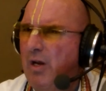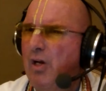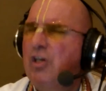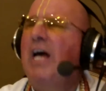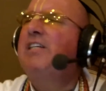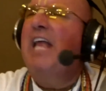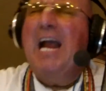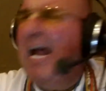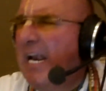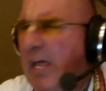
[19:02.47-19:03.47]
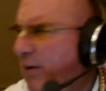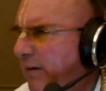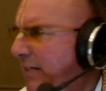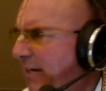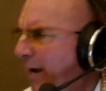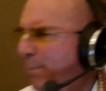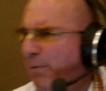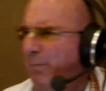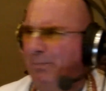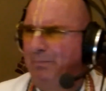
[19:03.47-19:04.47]
Just like another
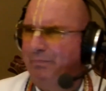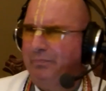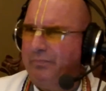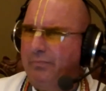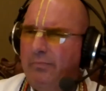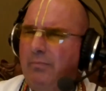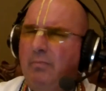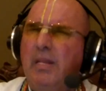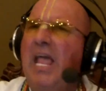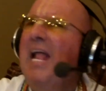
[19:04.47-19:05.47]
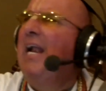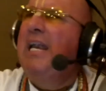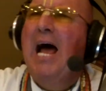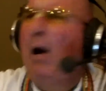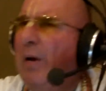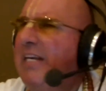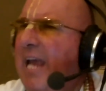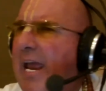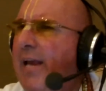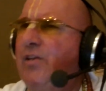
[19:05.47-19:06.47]
example.
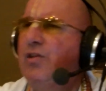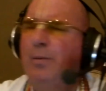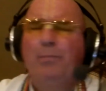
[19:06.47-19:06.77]
Nowadays,